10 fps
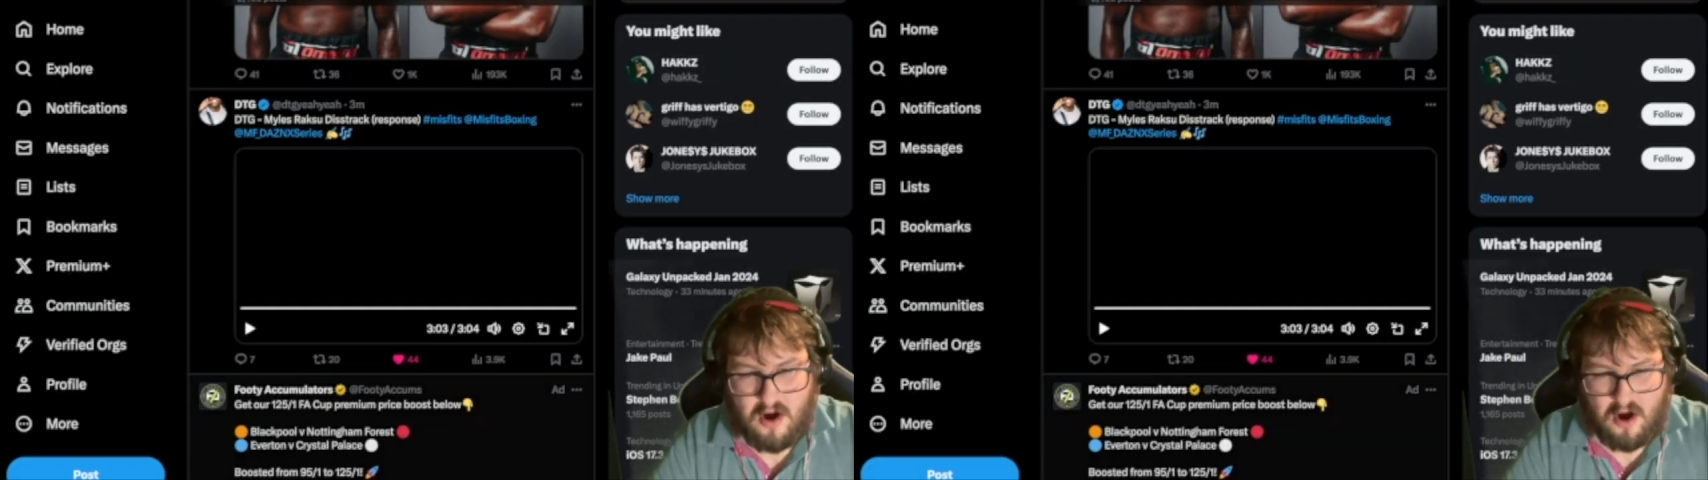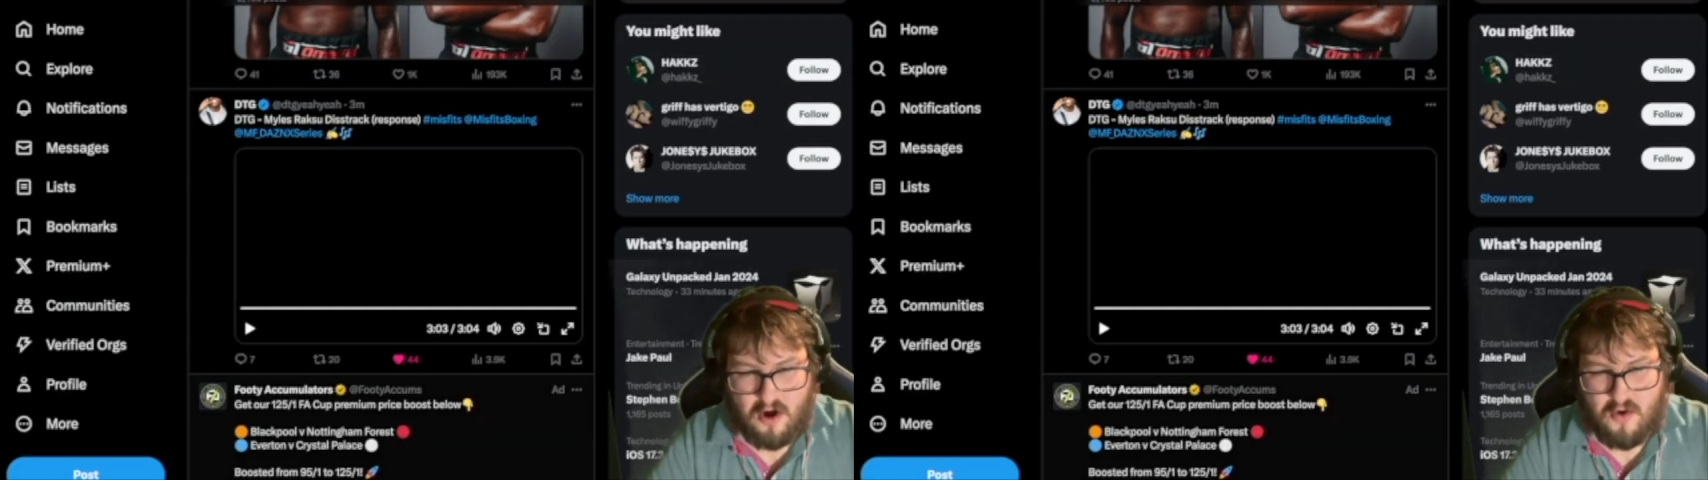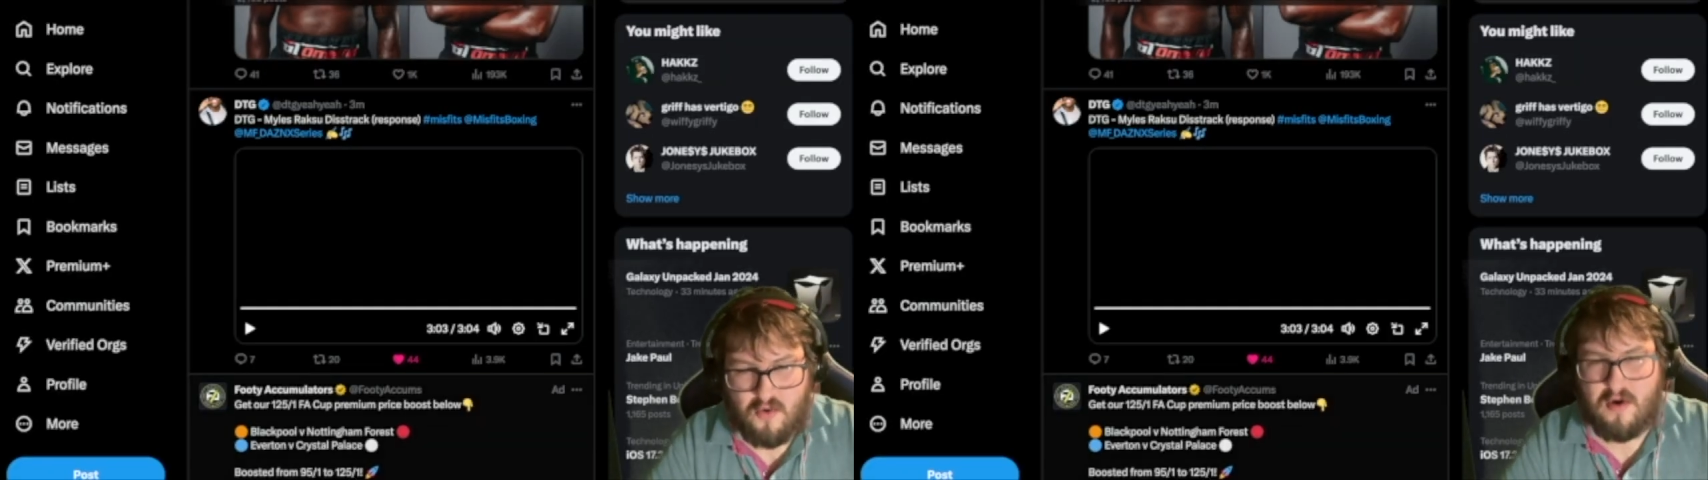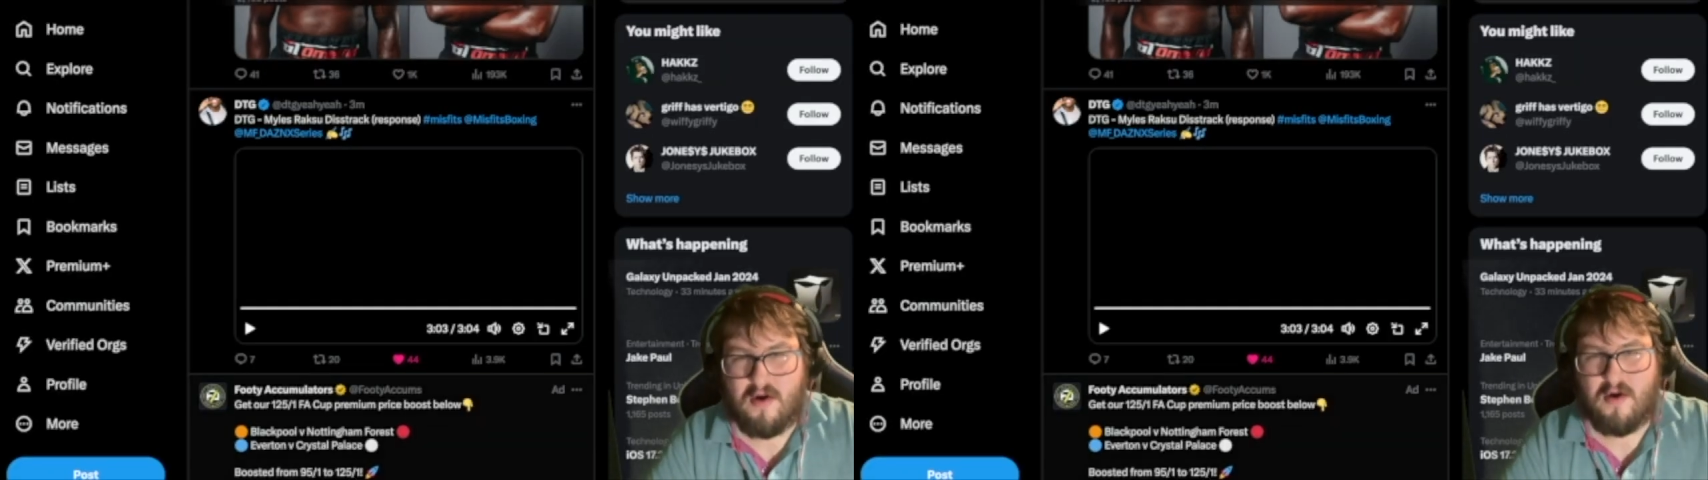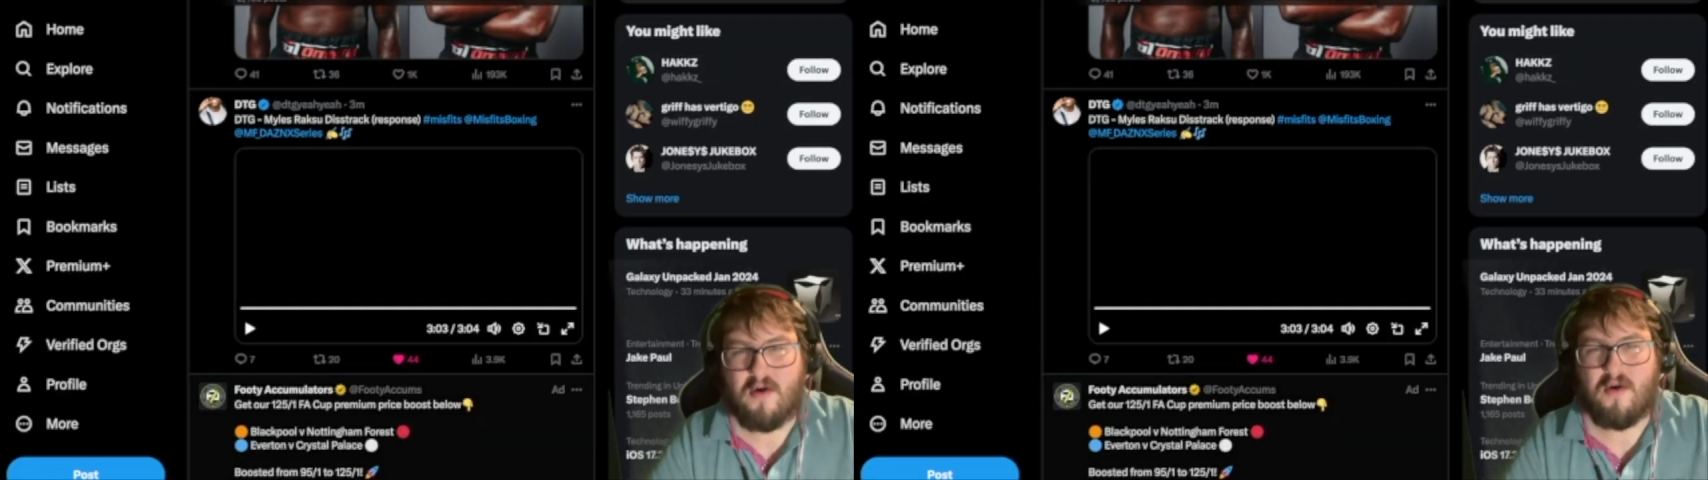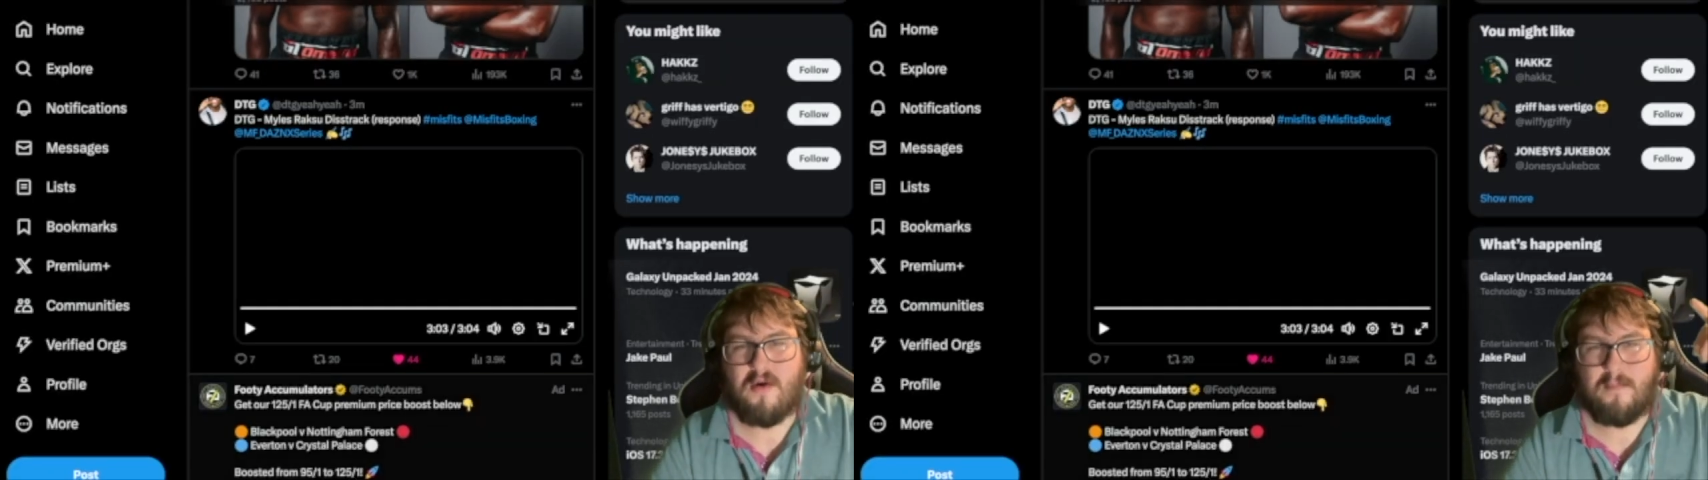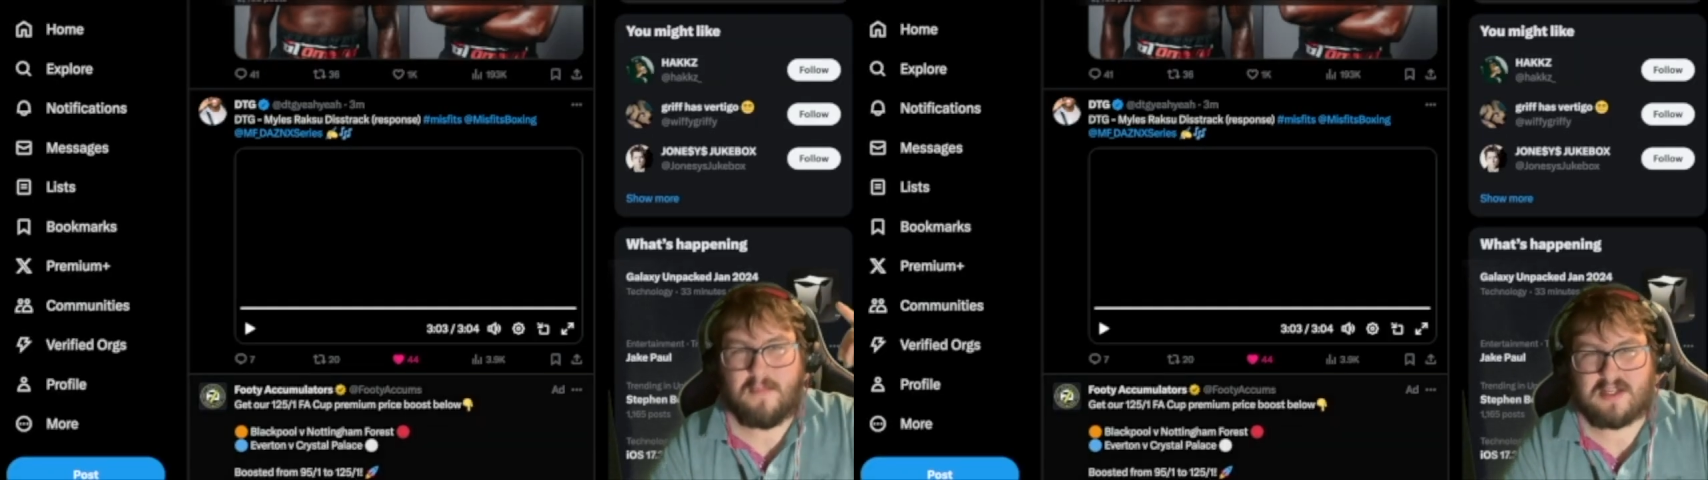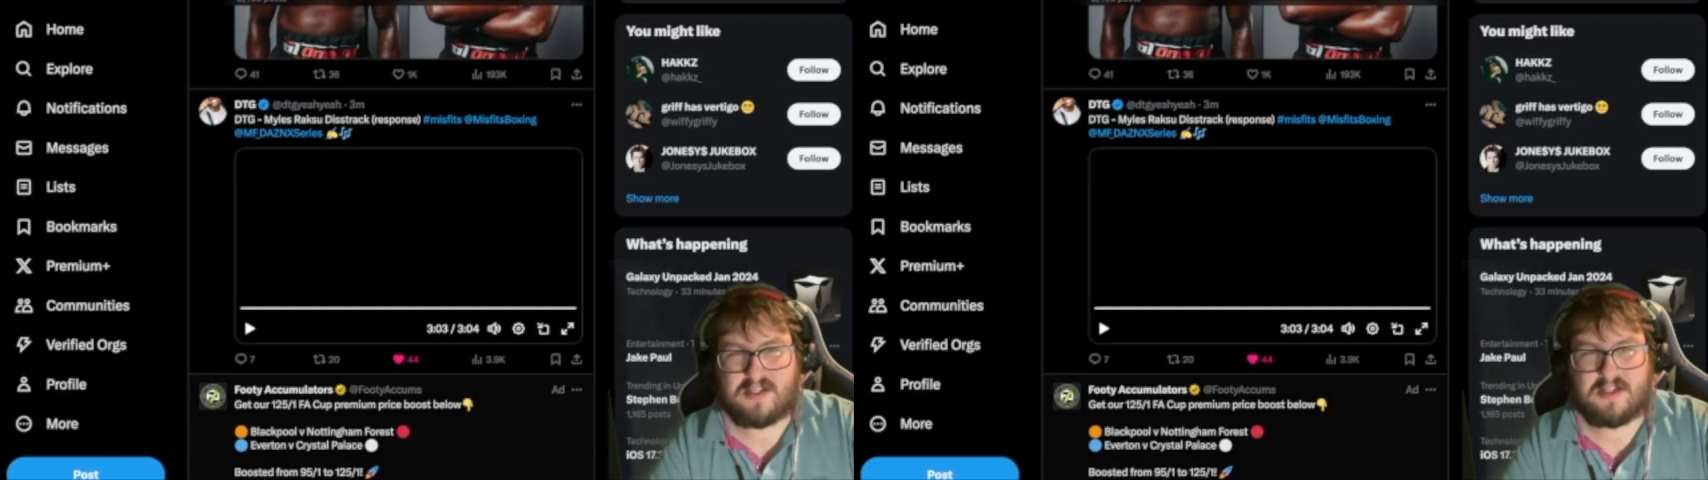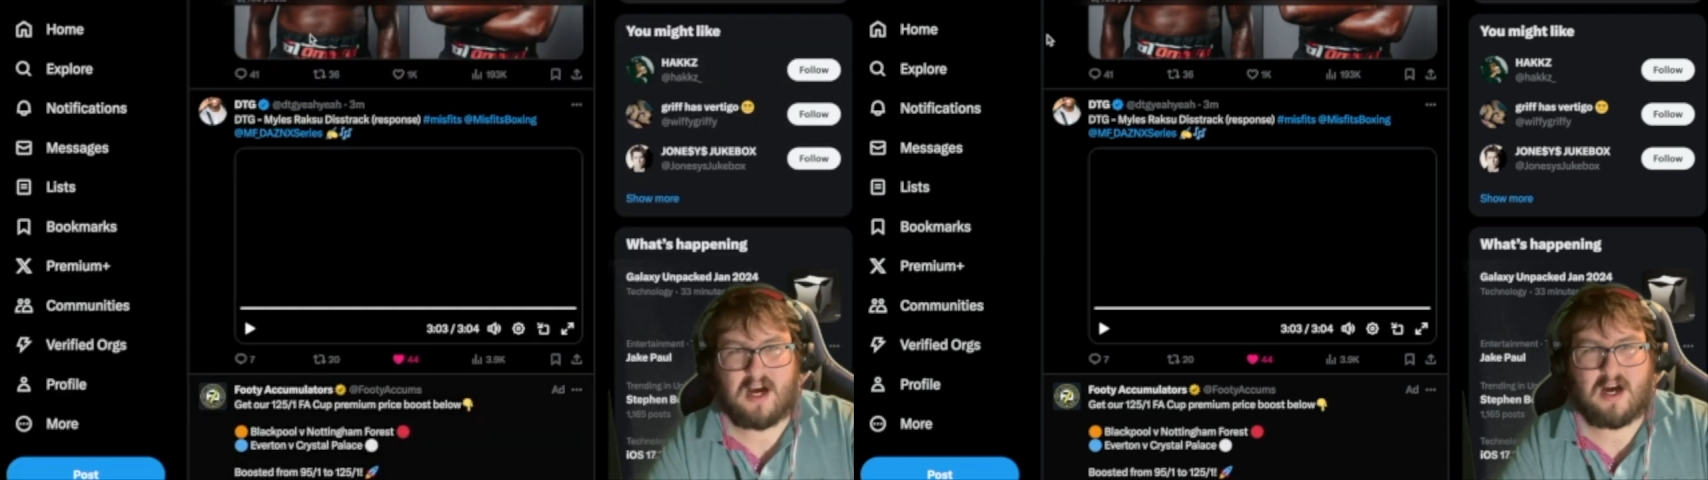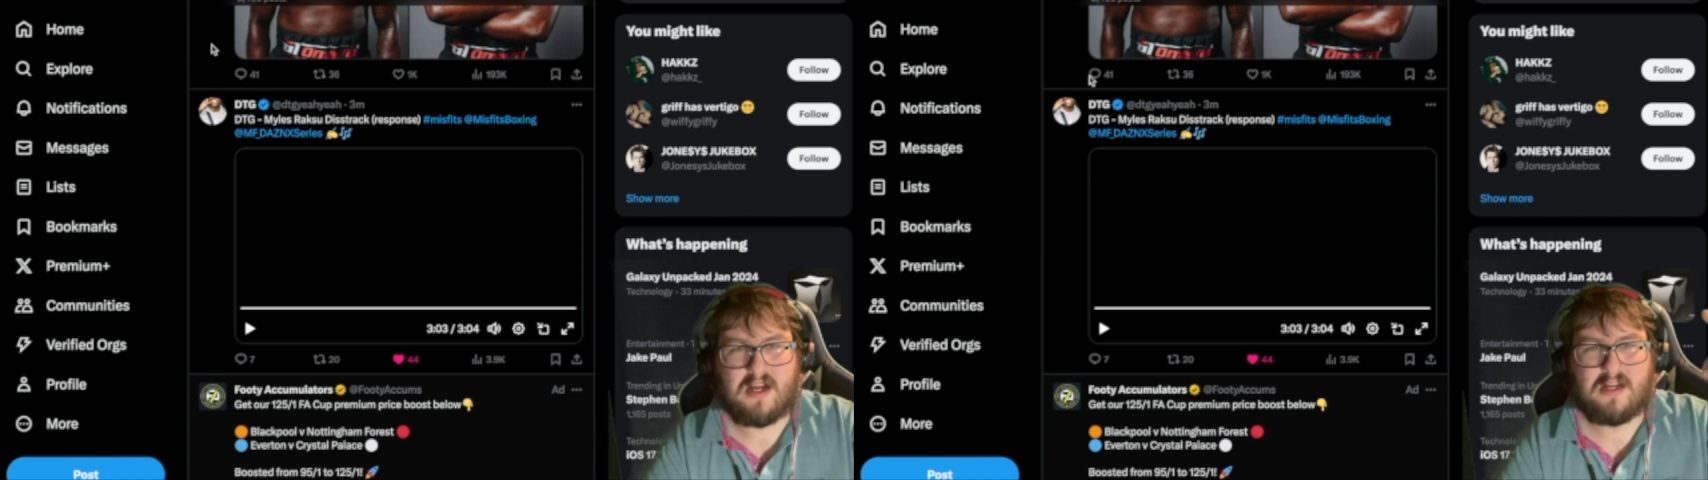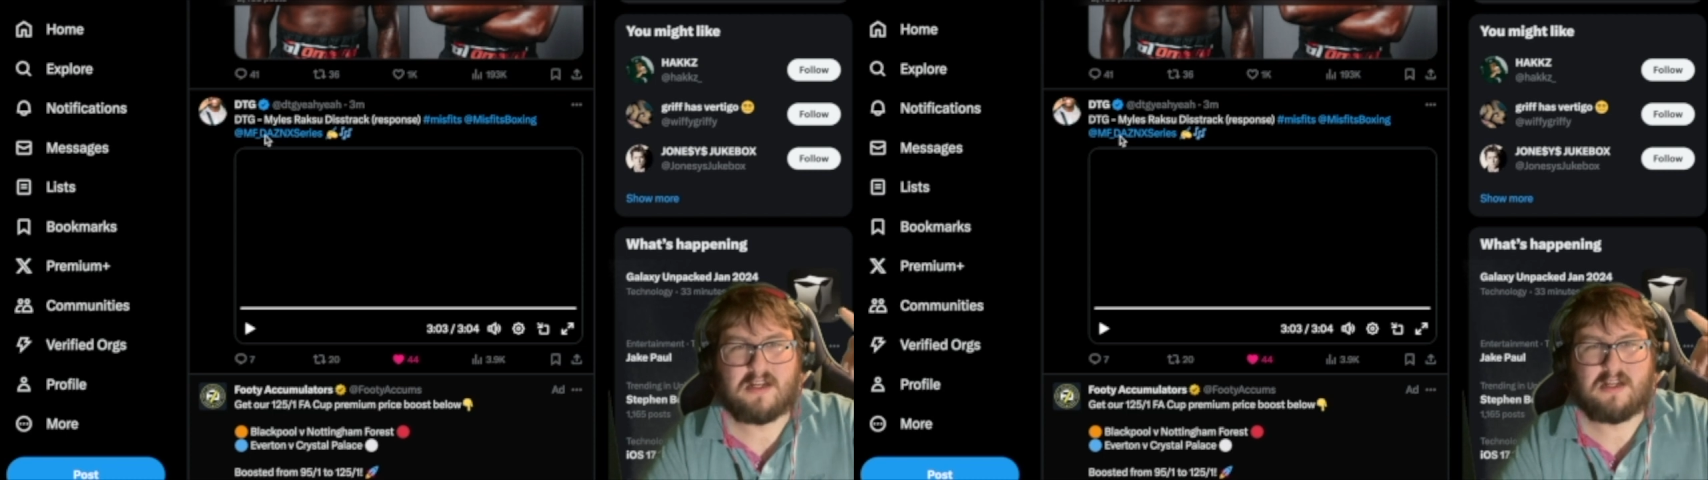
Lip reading: who, Mr.